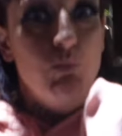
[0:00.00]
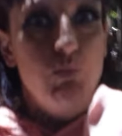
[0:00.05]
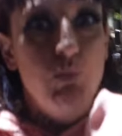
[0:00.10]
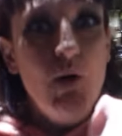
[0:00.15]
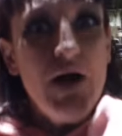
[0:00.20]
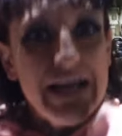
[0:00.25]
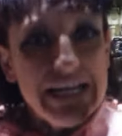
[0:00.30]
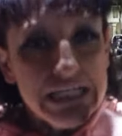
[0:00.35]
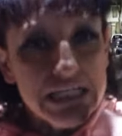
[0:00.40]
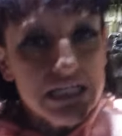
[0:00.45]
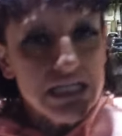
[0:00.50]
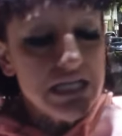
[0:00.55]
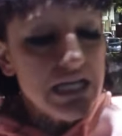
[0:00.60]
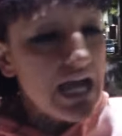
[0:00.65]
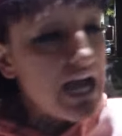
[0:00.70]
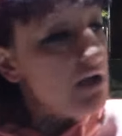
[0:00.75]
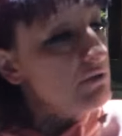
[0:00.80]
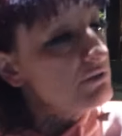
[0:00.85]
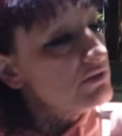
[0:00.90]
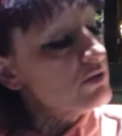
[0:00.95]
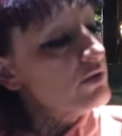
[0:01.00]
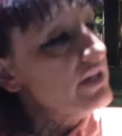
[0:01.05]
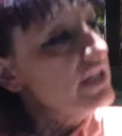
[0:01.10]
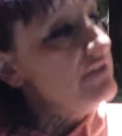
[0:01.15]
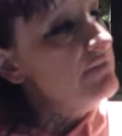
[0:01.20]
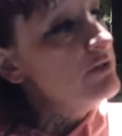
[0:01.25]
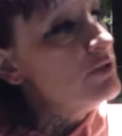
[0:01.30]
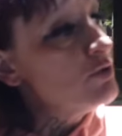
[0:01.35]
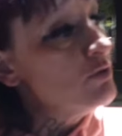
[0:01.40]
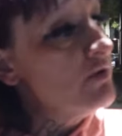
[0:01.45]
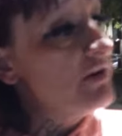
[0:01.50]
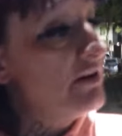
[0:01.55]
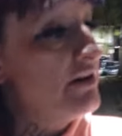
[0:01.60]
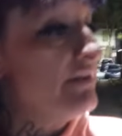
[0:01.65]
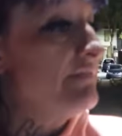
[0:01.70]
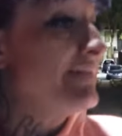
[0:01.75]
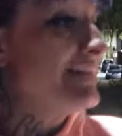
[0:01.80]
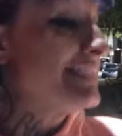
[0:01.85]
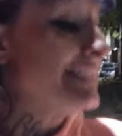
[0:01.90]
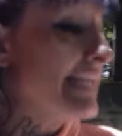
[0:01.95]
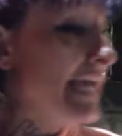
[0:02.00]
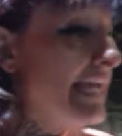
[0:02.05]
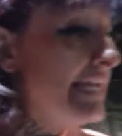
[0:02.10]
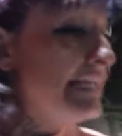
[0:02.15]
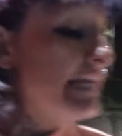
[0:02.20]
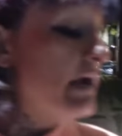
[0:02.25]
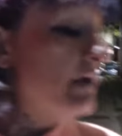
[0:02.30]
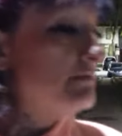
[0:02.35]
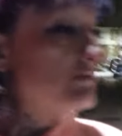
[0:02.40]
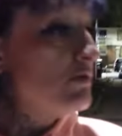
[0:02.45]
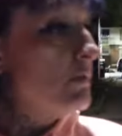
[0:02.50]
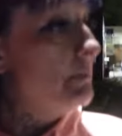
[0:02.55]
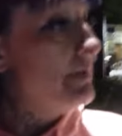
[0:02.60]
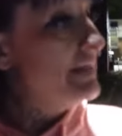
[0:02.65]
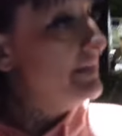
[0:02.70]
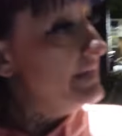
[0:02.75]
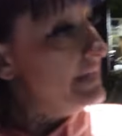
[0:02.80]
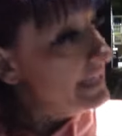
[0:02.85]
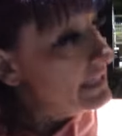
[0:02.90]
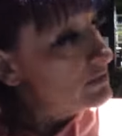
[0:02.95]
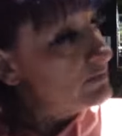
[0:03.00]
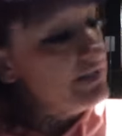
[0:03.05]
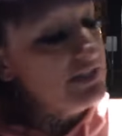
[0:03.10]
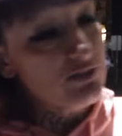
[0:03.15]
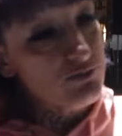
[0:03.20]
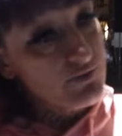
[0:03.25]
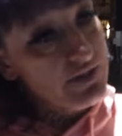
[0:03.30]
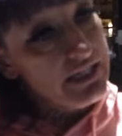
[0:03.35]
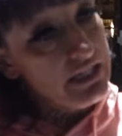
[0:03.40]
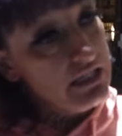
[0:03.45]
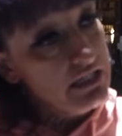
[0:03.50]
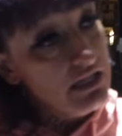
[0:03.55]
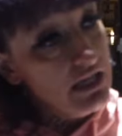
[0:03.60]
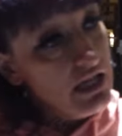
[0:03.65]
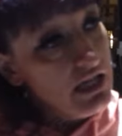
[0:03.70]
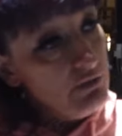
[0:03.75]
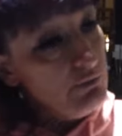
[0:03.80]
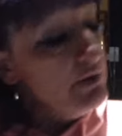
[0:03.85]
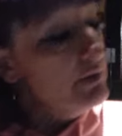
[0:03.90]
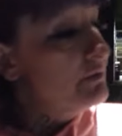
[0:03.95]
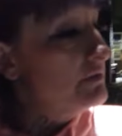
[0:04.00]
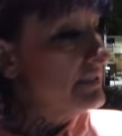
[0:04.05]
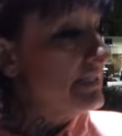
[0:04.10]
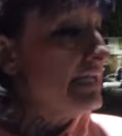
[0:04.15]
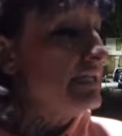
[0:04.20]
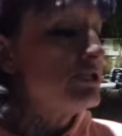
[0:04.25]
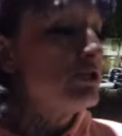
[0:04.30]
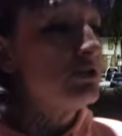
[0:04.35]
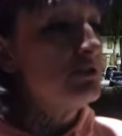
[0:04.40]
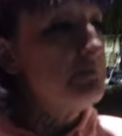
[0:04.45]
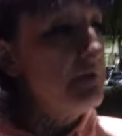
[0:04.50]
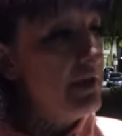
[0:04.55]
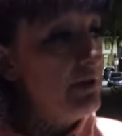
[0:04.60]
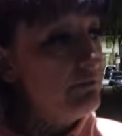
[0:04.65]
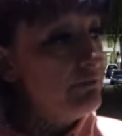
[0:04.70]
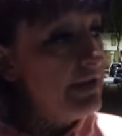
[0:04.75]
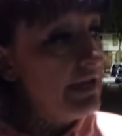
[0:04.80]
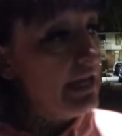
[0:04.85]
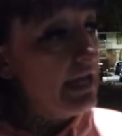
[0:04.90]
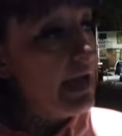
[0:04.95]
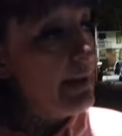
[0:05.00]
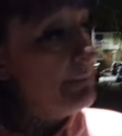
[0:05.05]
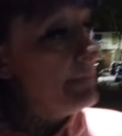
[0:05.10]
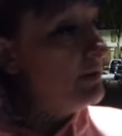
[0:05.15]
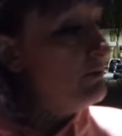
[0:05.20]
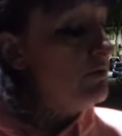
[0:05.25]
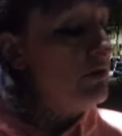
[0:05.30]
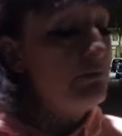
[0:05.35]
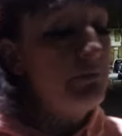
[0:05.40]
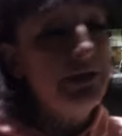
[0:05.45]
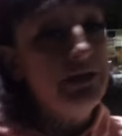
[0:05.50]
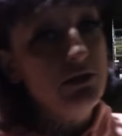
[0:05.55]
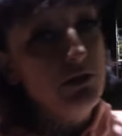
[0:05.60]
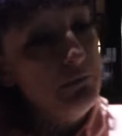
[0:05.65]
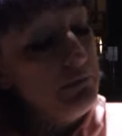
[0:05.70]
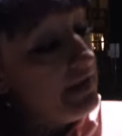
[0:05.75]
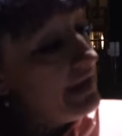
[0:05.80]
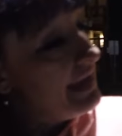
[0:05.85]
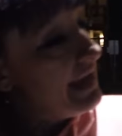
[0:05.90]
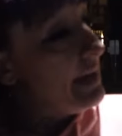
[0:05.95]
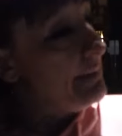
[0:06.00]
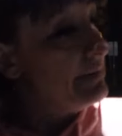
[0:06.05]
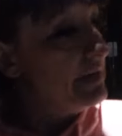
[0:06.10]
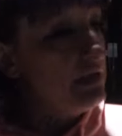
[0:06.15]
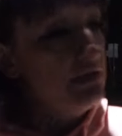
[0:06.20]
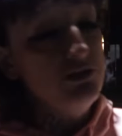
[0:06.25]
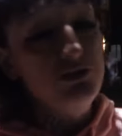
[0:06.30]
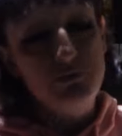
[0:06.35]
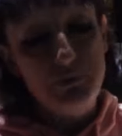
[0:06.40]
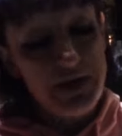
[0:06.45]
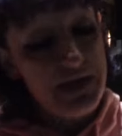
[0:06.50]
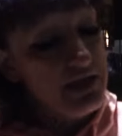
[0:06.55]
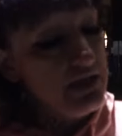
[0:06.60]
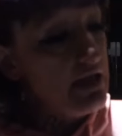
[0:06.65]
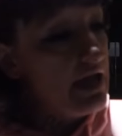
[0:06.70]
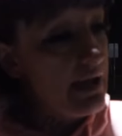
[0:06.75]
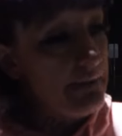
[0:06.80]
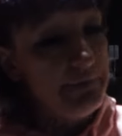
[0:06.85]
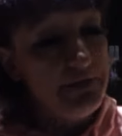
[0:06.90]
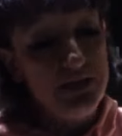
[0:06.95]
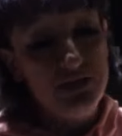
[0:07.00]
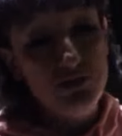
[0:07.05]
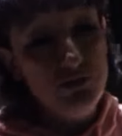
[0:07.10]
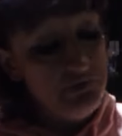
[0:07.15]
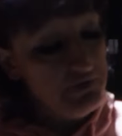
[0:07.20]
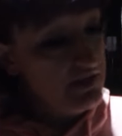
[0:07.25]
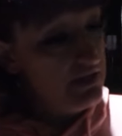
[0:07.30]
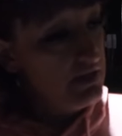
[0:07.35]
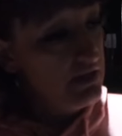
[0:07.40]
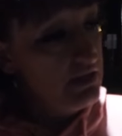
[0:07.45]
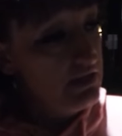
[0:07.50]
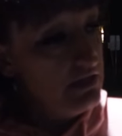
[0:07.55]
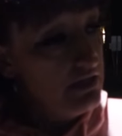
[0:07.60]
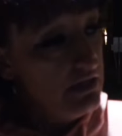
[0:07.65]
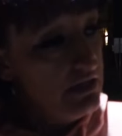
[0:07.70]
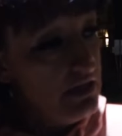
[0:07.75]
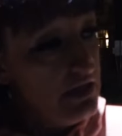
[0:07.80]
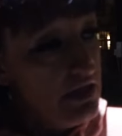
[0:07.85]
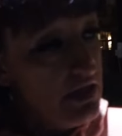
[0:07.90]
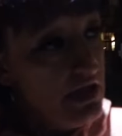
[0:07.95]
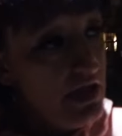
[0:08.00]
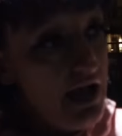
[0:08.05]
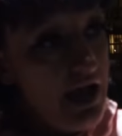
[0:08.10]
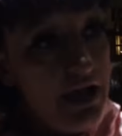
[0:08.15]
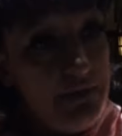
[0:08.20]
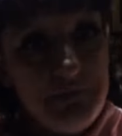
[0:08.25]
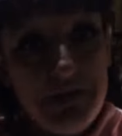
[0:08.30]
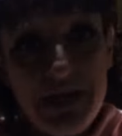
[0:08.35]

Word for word: What? I was gonna give you 200 if I stayed there. I was gonna pay the next week's rent. We were gonna take turns paying rent. I pay one week, you pay, I pay, you pay, I pay, you pay. I'm